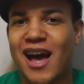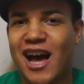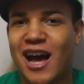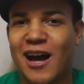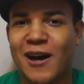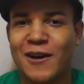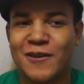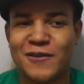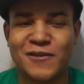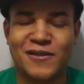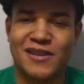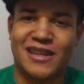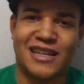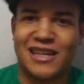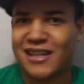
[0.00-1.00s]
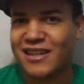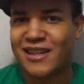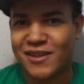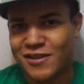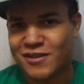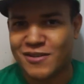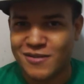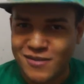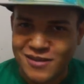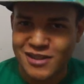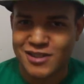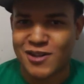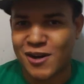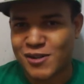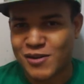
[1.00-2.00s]
of the you know the,
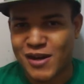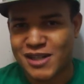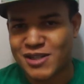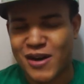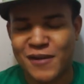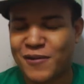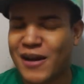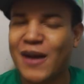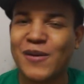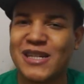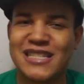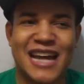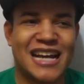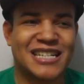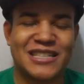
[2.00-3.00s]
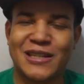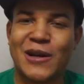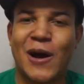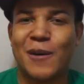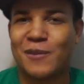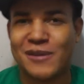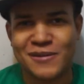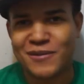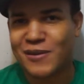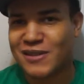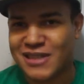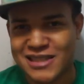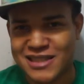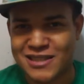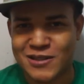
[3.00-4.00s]
the Star Trek show. I forgot what it's actually called, but of
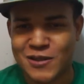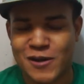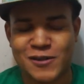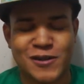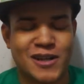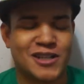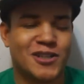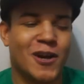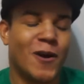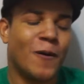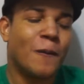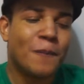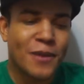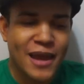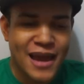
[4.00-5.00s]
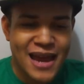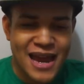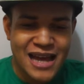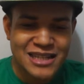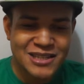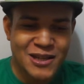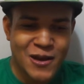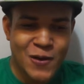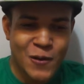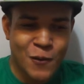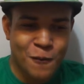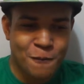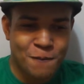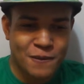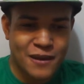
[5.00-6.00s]
course it's the Star Trek show. And
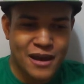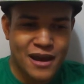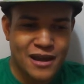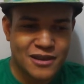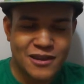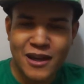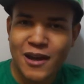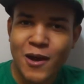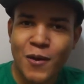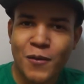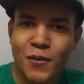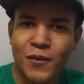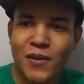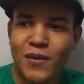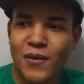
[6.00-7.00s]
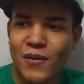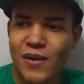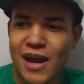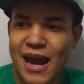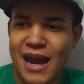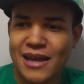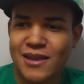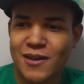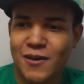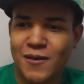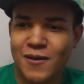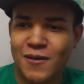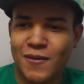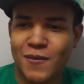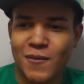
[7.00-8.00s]
so they go through and
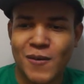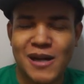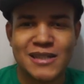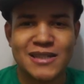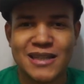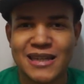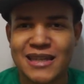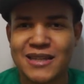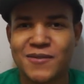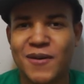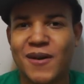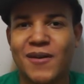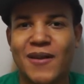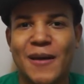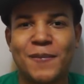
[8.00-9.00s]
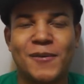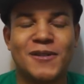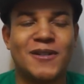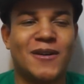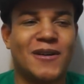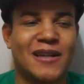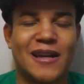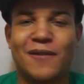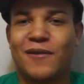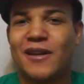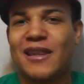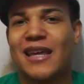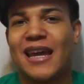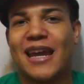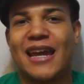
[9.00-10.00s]
they're watching like this final episode and
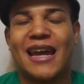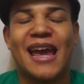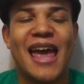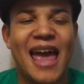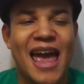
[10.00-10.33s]
everything